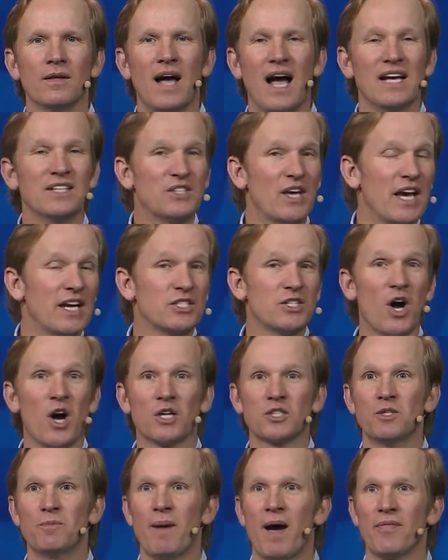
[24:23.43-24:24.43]
Isaiah
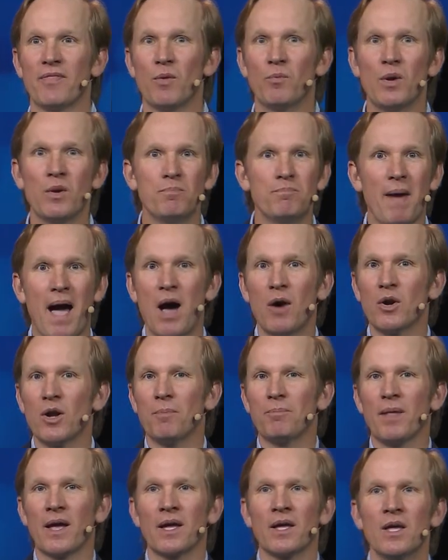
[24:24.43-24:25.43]
talks about that we mount
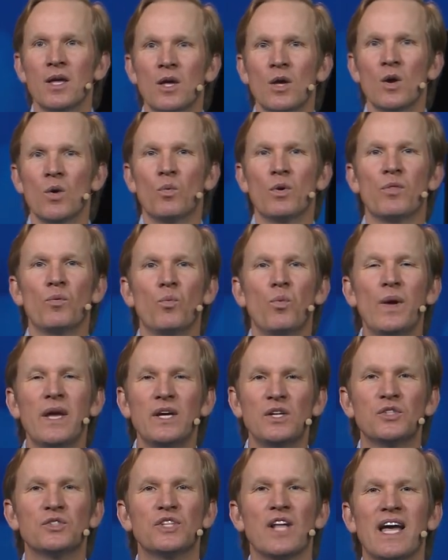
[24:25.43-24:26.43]
up like with
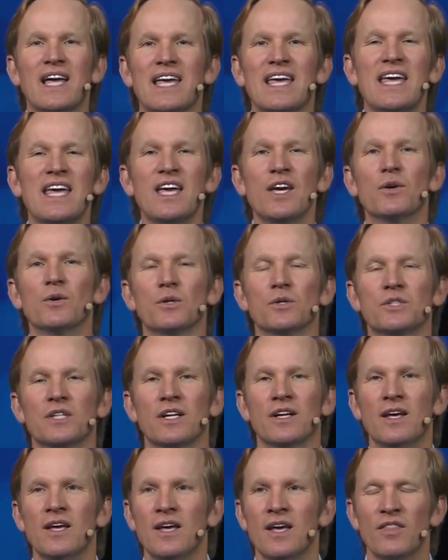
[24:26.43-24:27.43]
wings like eagles.
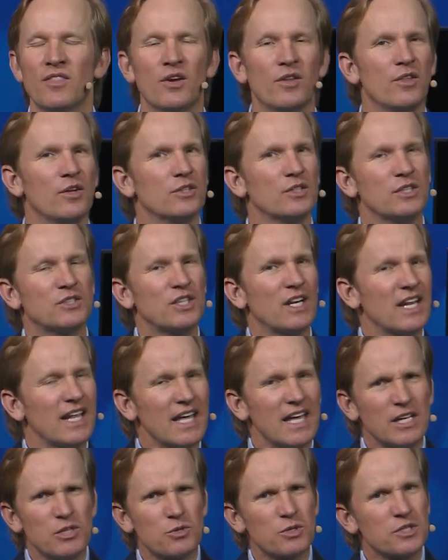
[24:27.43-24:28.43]
And there, there, it's an
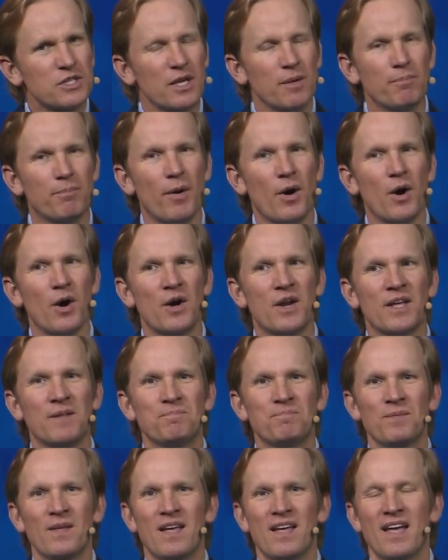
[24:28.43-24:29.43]
interesting bird.
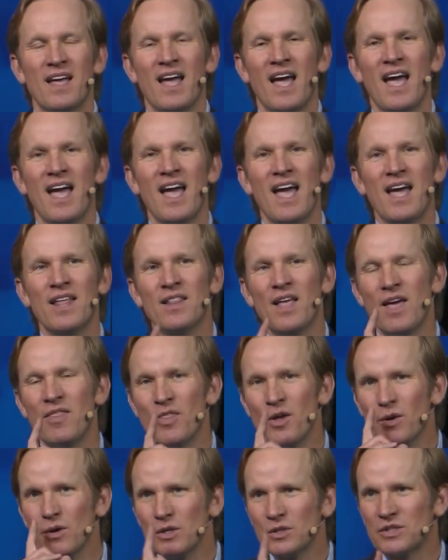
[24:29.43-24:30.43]
And, and,
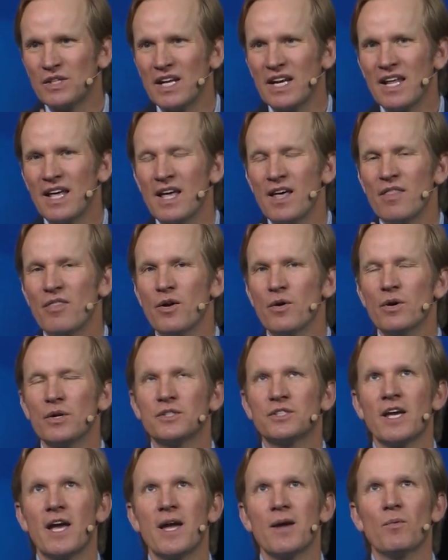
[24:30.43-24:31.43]
and there, is an, there
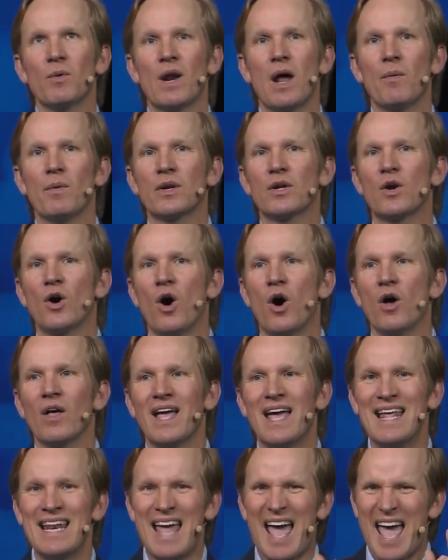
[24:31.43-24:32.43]
is a, what I would call
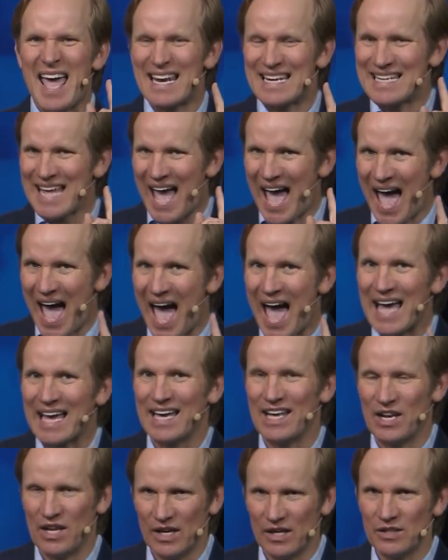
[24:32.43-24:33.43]
an
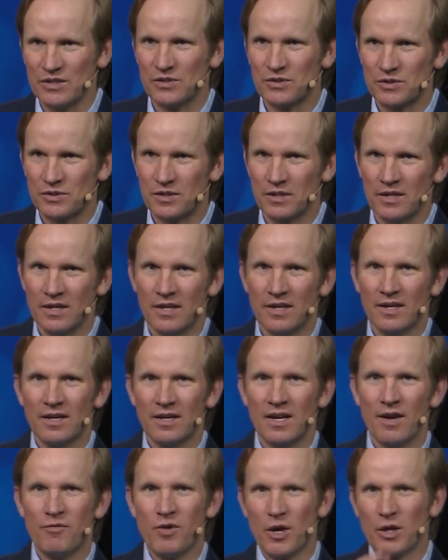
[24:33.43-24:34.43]
antagonist
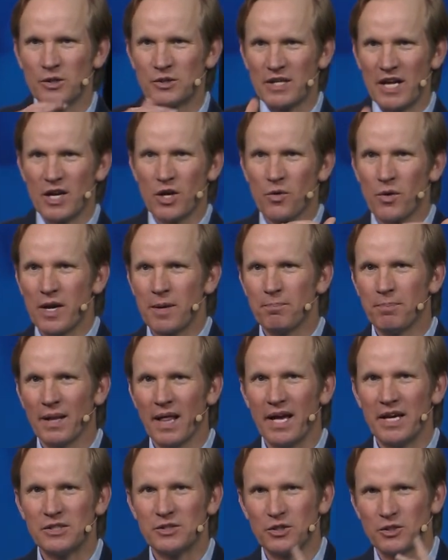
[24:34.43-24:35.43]
if you understand Greek
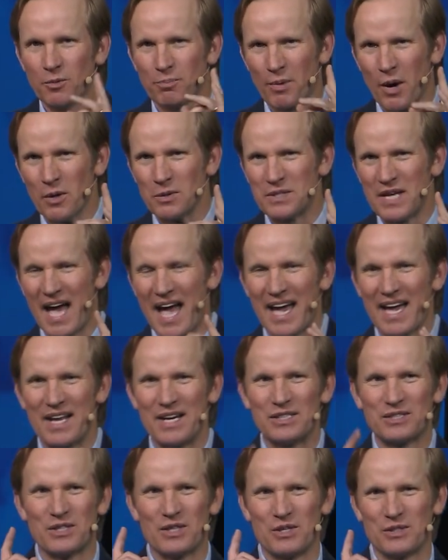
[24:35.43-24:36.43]
plays, there's a
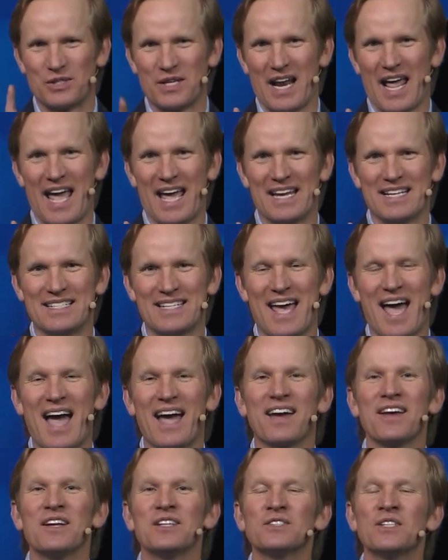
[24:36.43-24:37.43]
protagonist and there's an
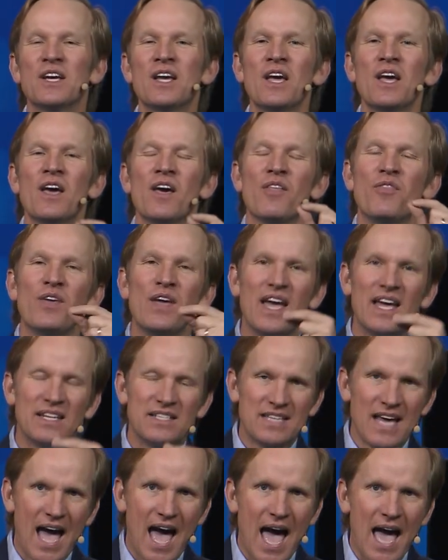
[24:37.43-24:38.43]
antagonist. The
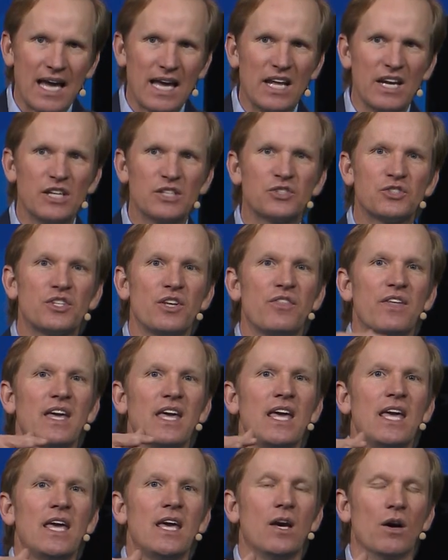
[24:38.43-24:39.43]
antagonist to the
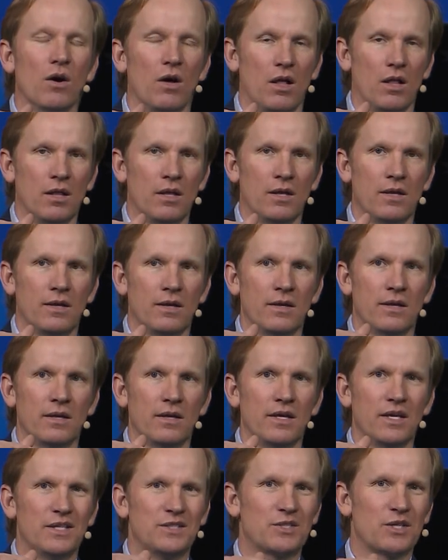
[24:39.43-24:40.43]
eagle
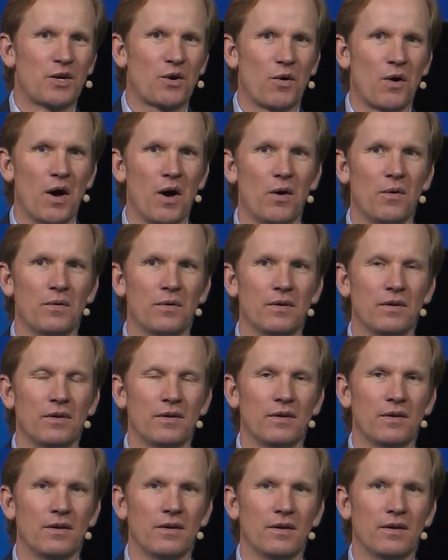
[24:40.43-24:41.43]
is the crow.
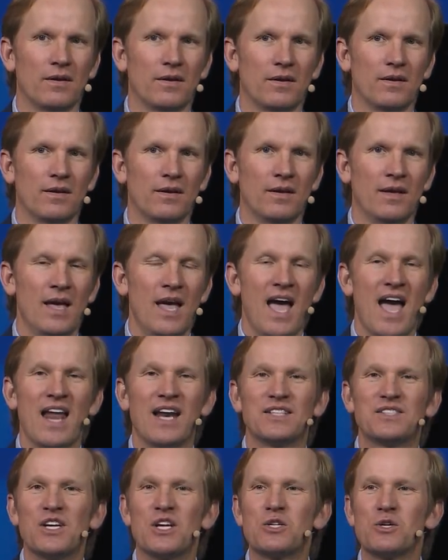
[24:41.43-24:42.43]
And
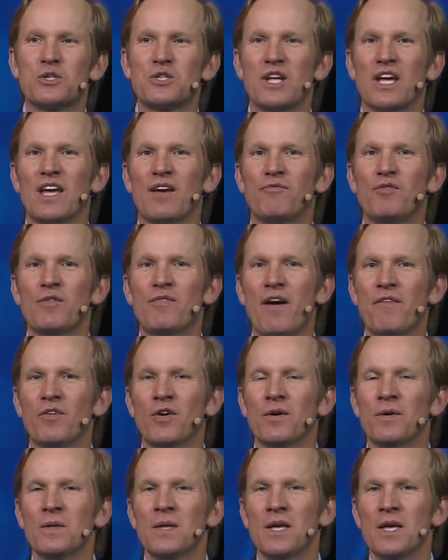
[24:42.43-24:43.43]
it's interesting if you've
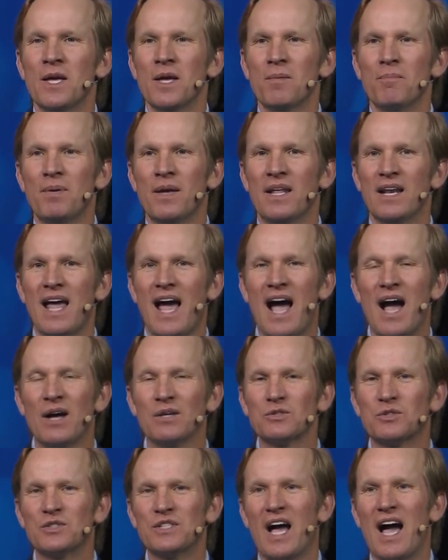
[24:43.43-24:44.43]
ever been
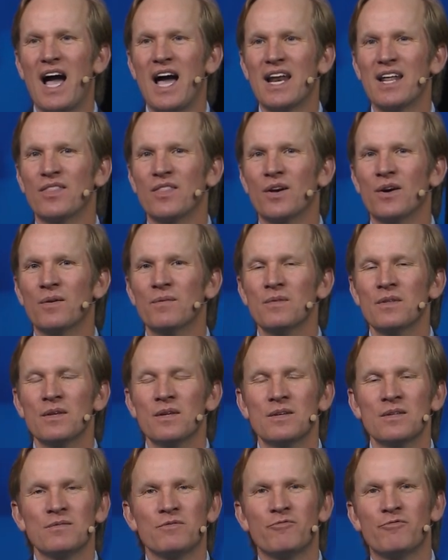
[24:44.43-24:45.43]
outside in the
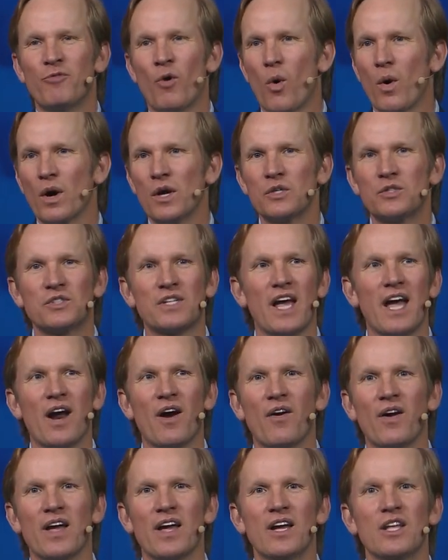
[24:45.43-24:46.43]
forest
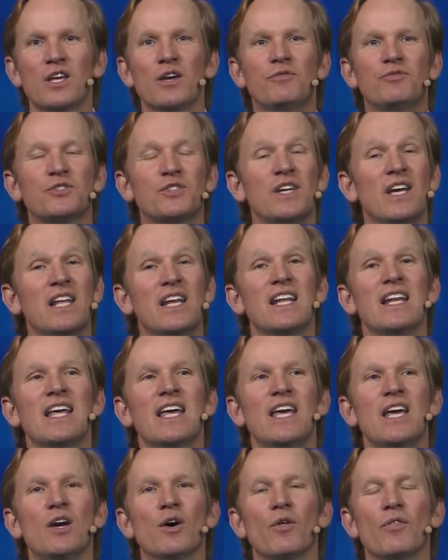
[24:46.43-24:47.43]
area and you've seen an
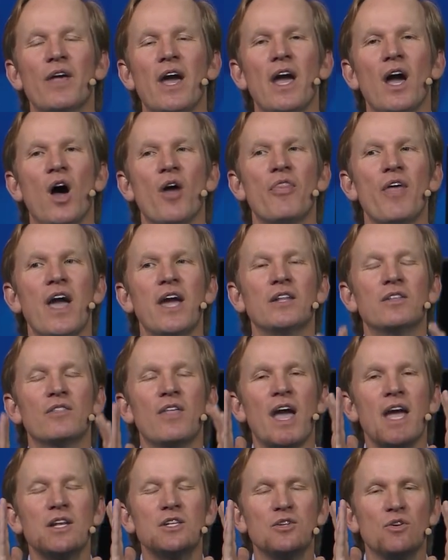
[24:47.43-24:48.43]
eagle, they, they,
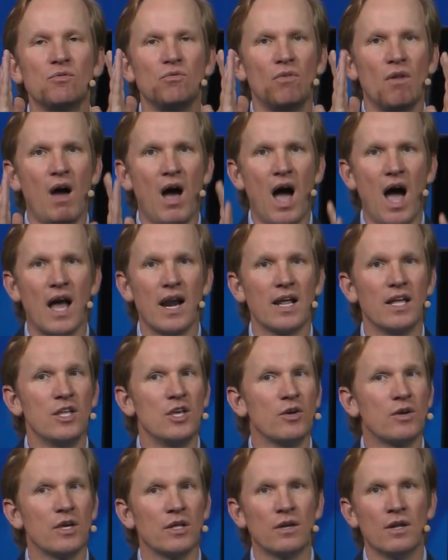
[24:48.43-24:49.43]
they do not, and
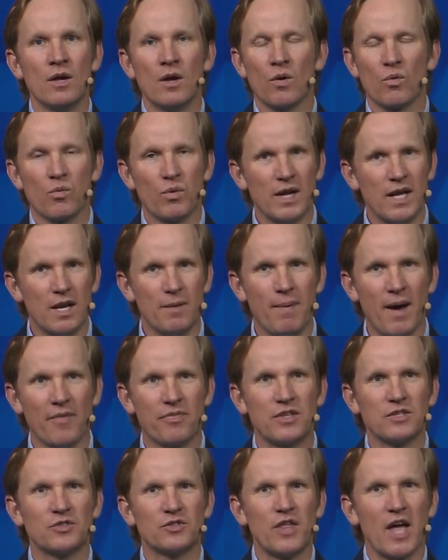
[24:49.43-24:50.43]
you can read
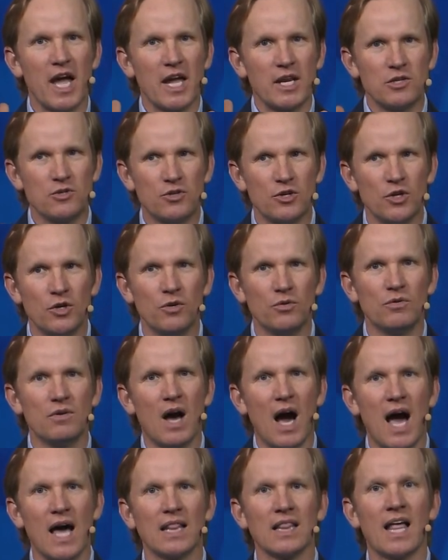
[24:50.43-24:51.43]
about this, they do
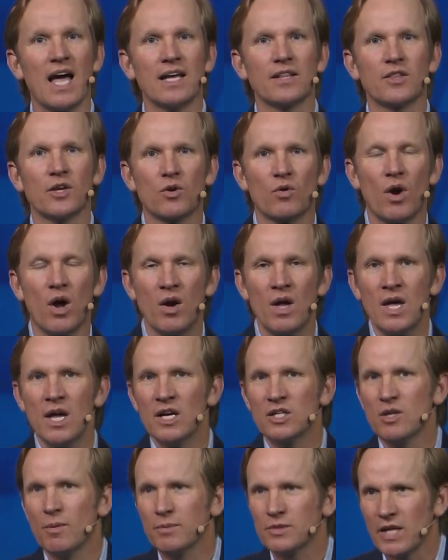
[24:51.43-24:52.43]
not like the crow.
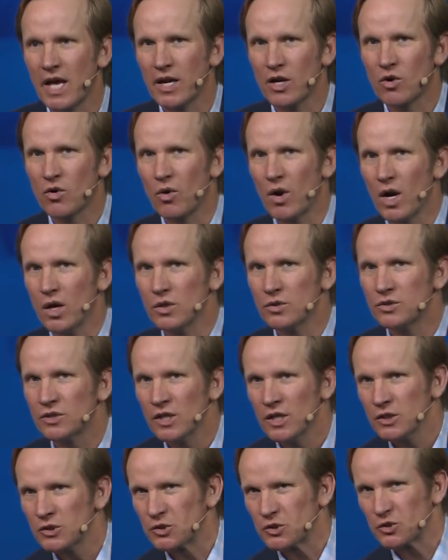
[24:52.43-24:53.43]
It's almost like crows
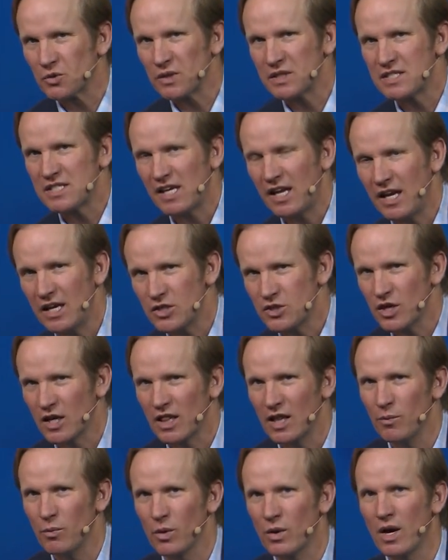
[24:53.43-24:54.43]

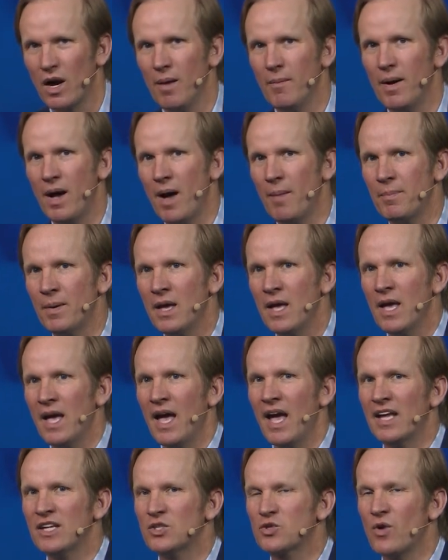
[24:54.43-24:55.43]
strategically will come up
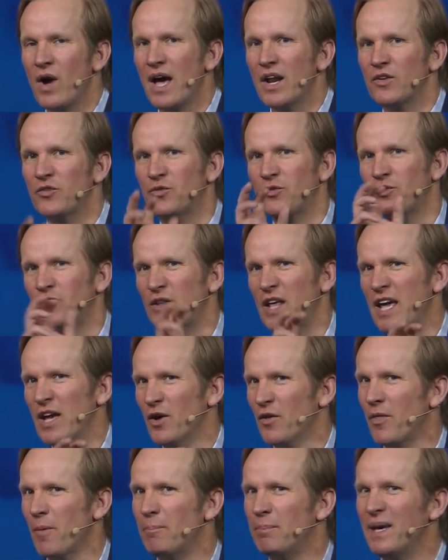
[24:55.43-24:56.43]
and try to
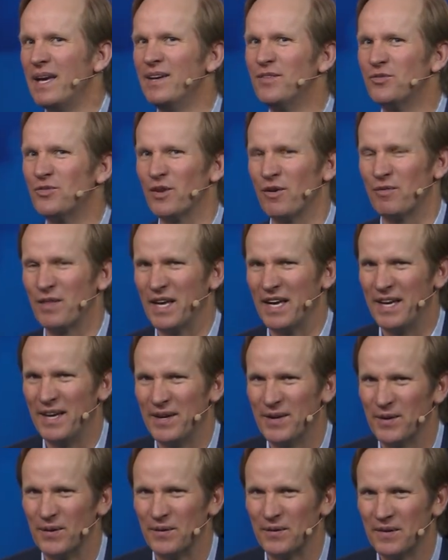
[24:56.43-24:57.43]
steal the peace of the
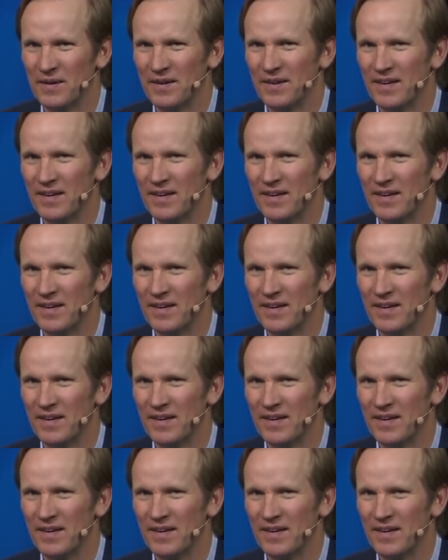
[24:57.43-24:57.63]
eagle.